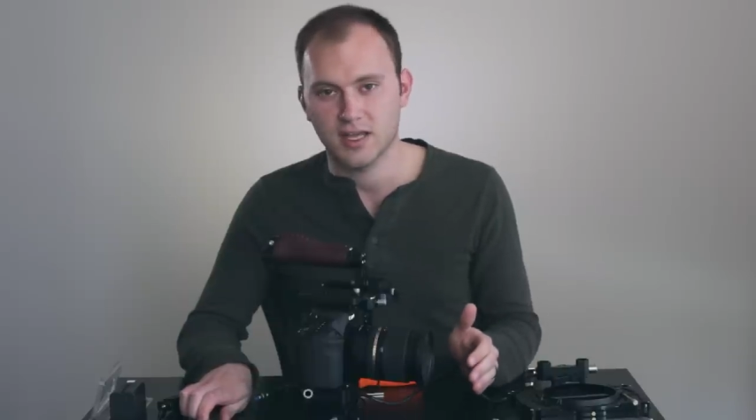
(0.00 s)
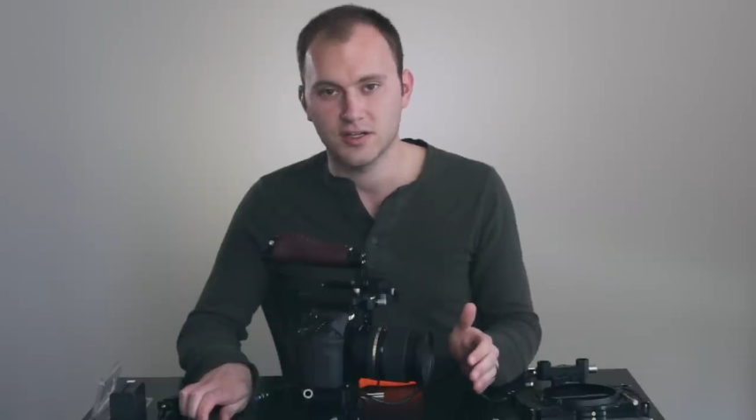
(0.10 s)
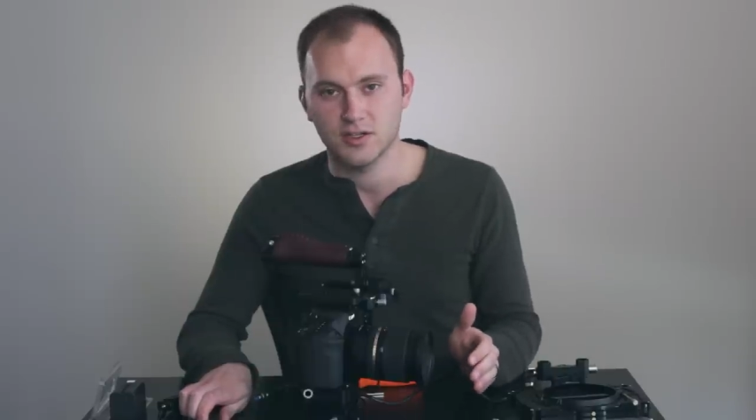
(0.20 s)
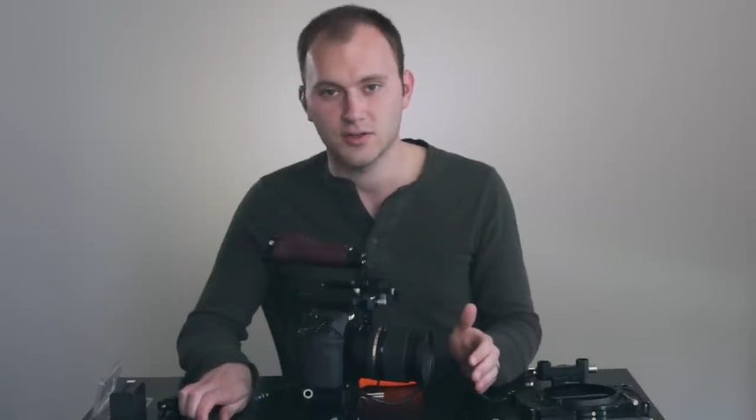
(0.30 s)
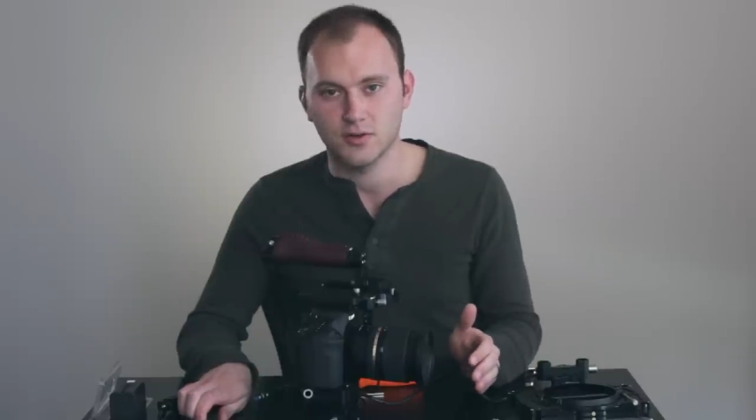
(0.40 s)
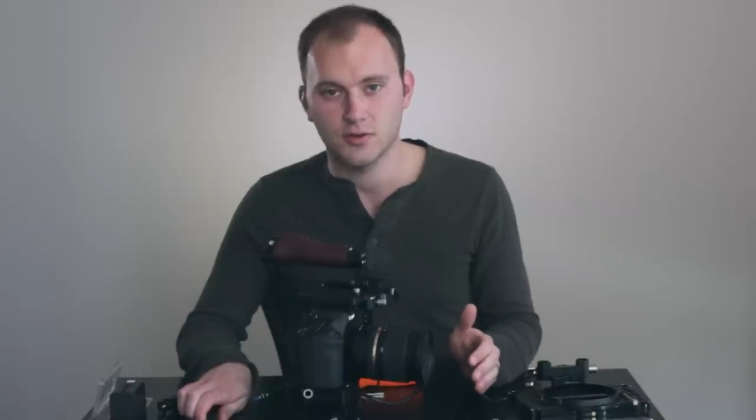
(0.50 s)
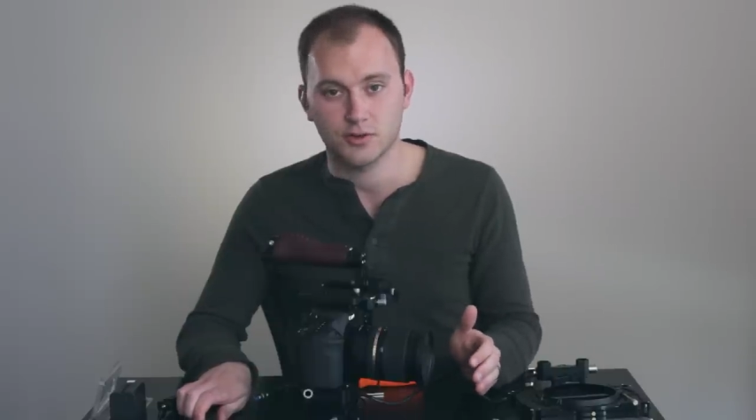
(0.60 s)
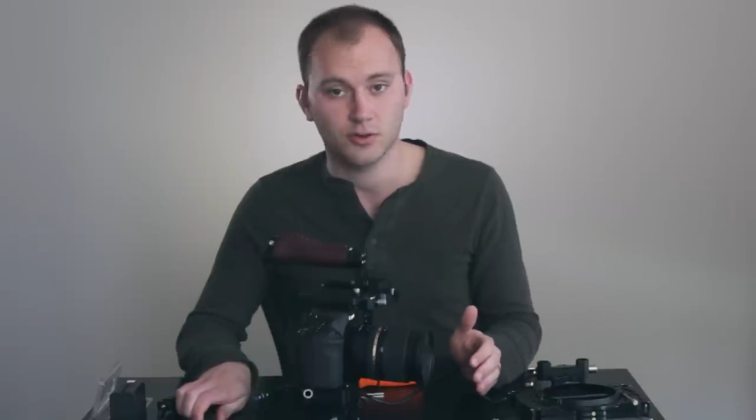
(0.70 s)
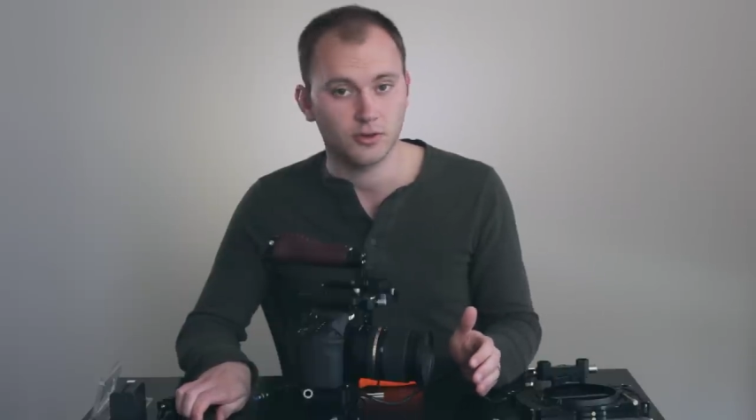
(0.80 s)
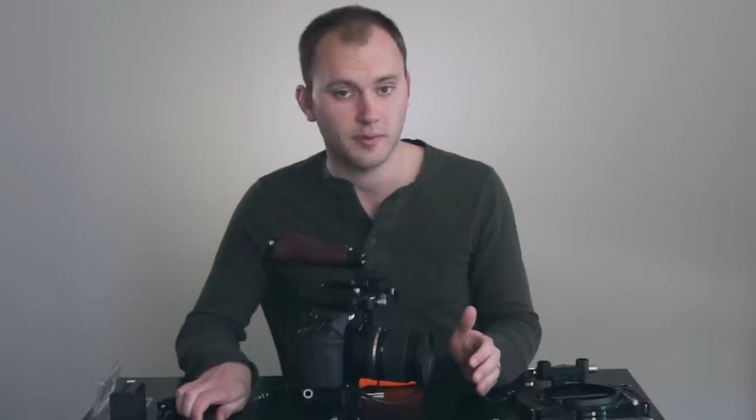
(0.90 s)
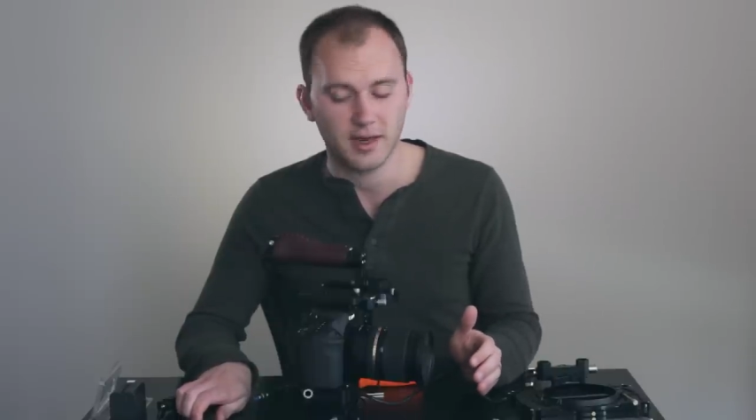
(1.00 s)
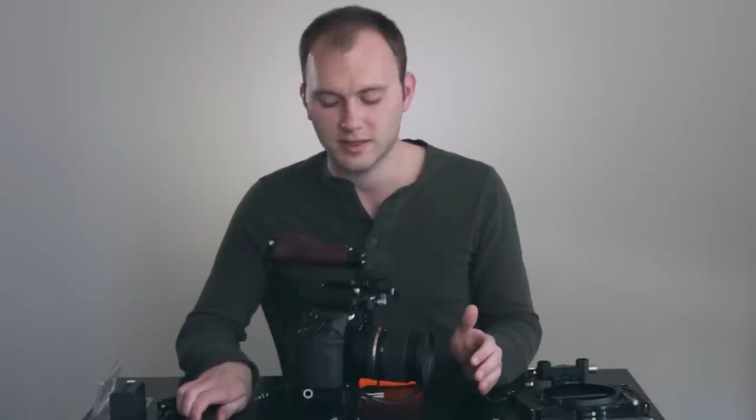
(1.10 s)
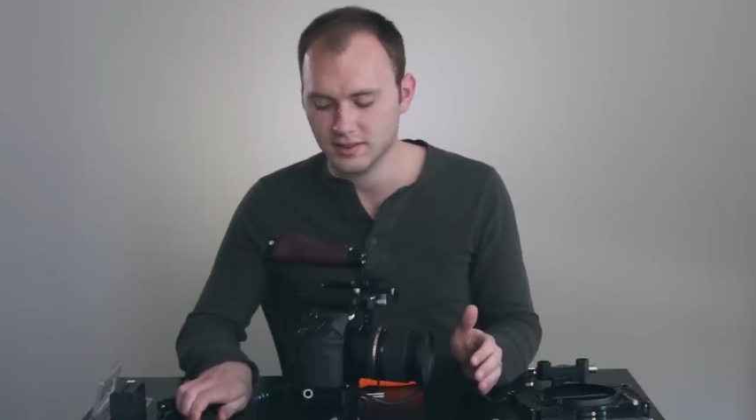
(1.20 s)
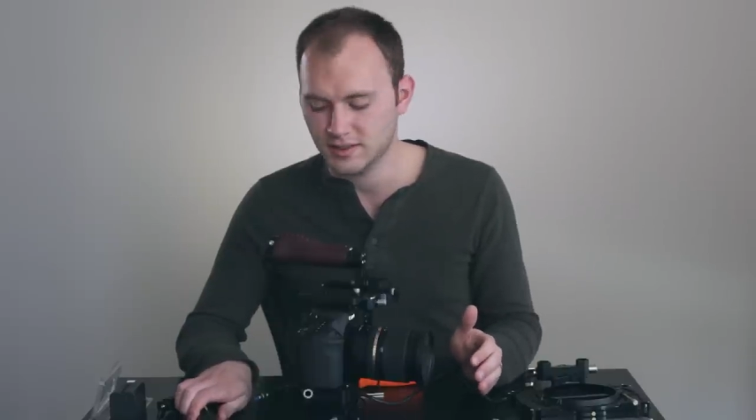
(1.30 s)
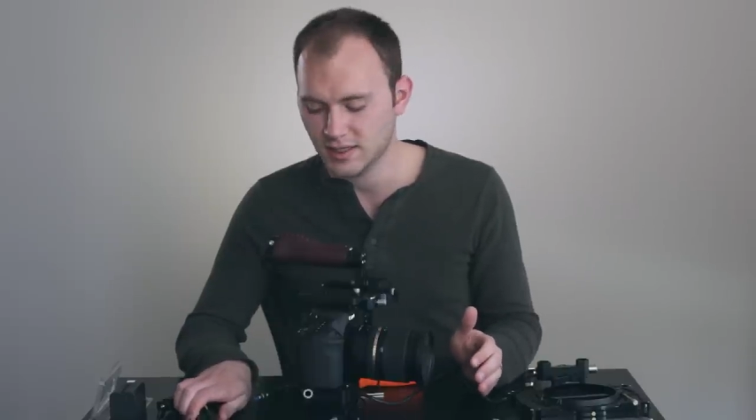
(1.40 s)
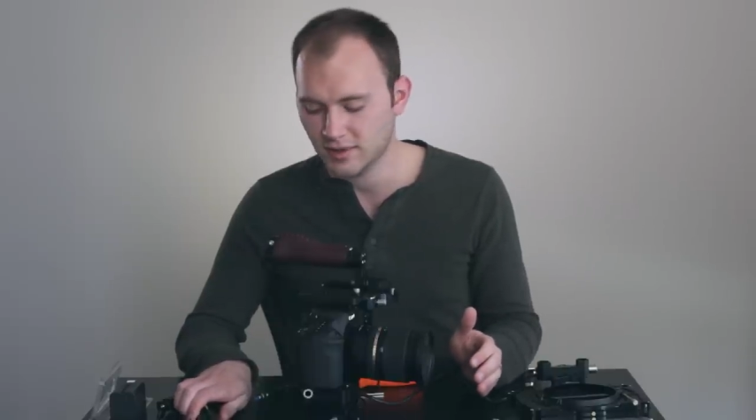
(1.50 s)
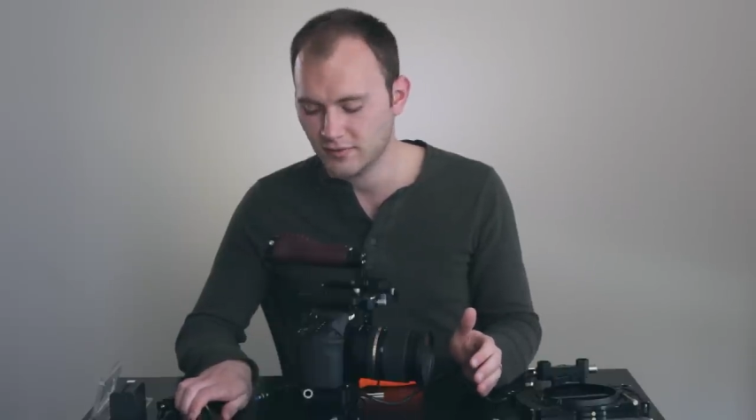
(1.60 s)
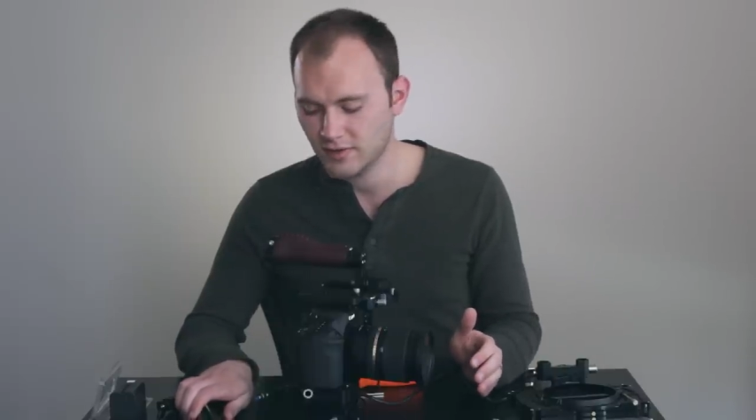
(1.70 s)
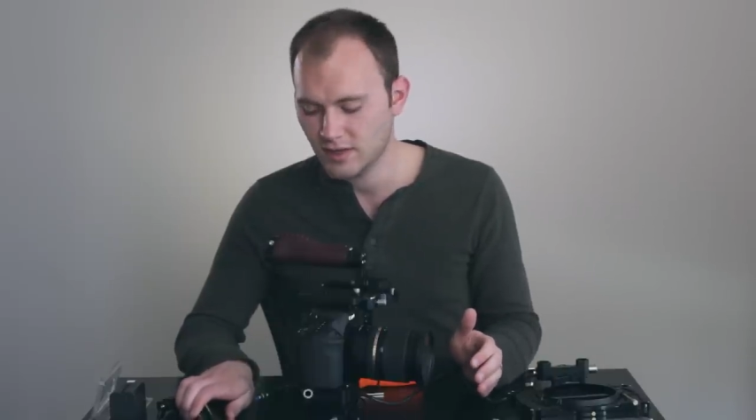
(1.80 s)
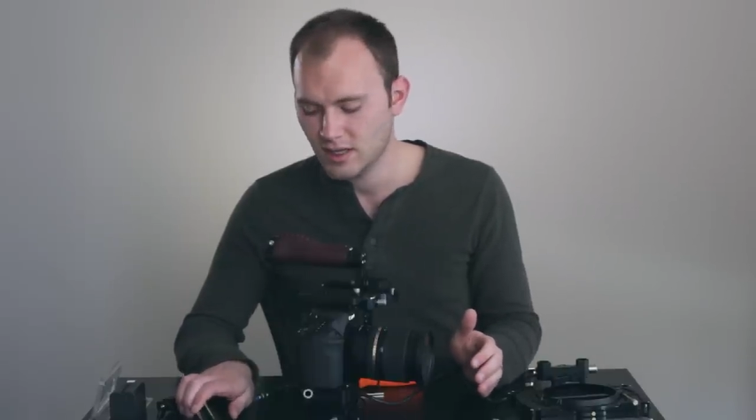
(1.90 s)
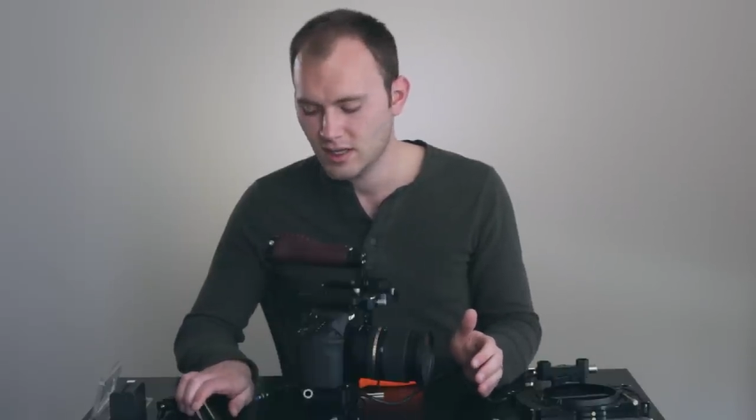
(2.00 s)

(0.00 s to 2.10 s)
and do shoulder mounted stuff.